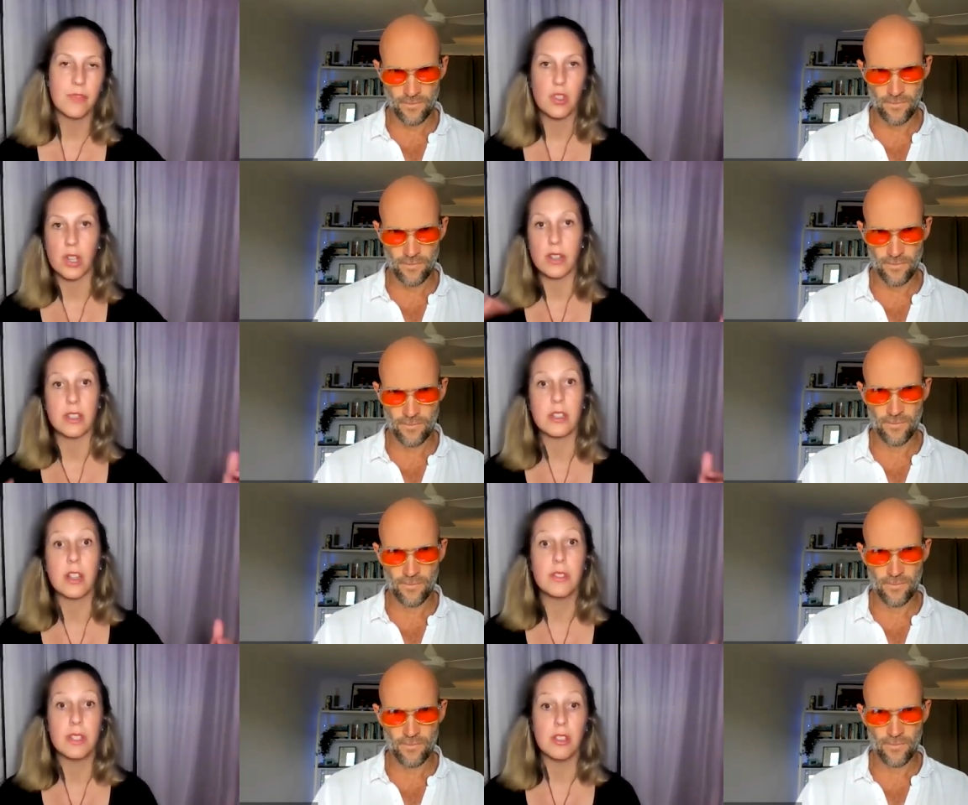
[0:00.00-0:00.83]
Speaker 1: Sorry, the
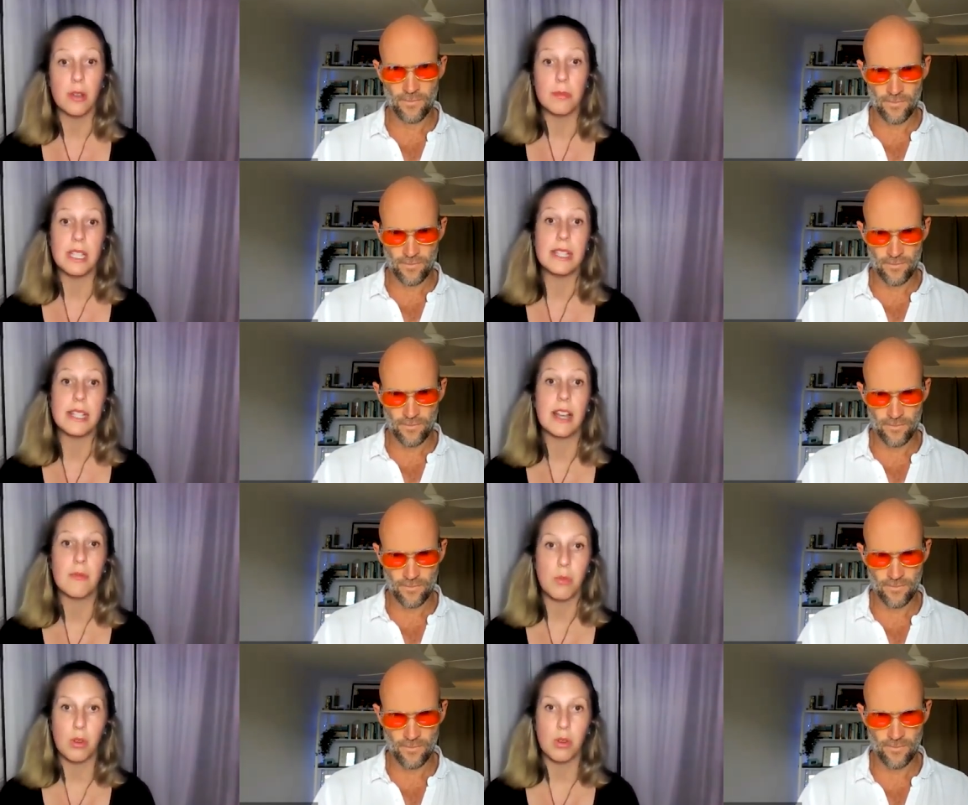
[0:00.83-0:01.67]
slow C O M Ts
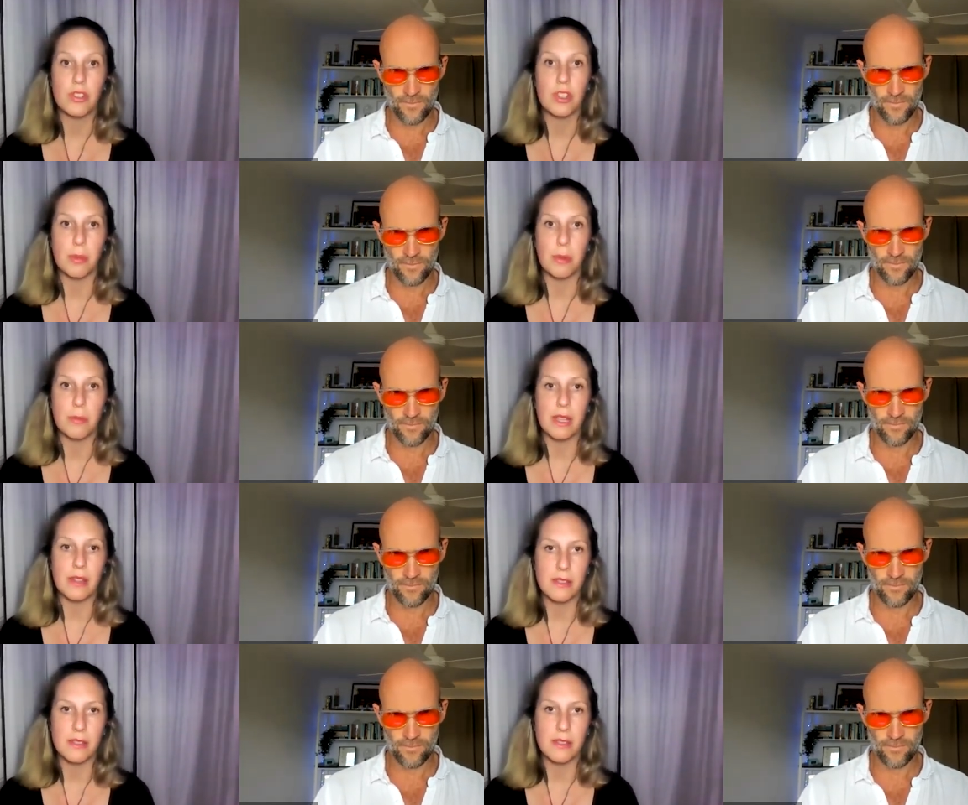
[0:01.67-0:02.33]
have more dopamine